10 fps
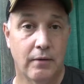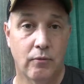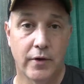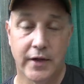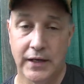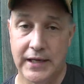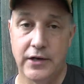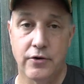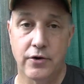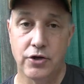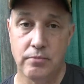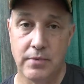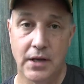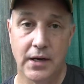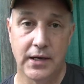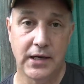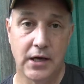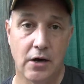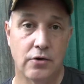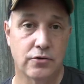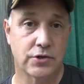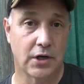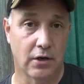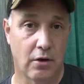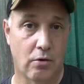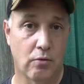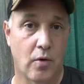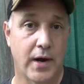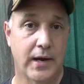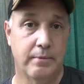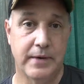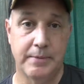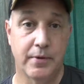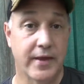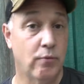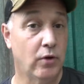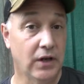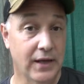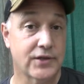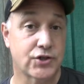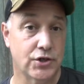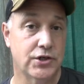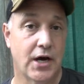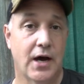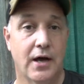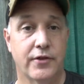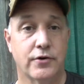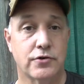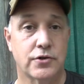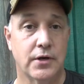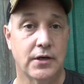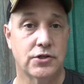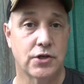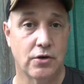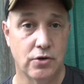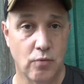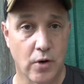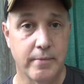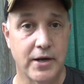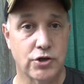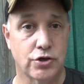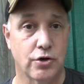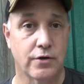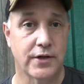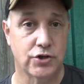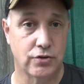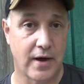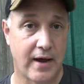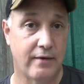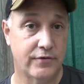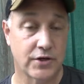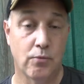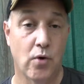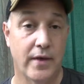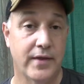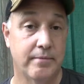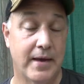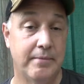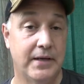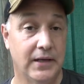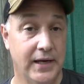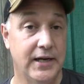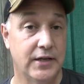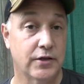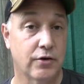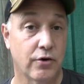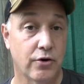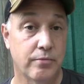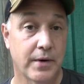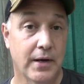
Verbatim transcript: With a leader, humility goes a long way. People that will listen to others. And so you want to make sure that you have someone that may be leading the group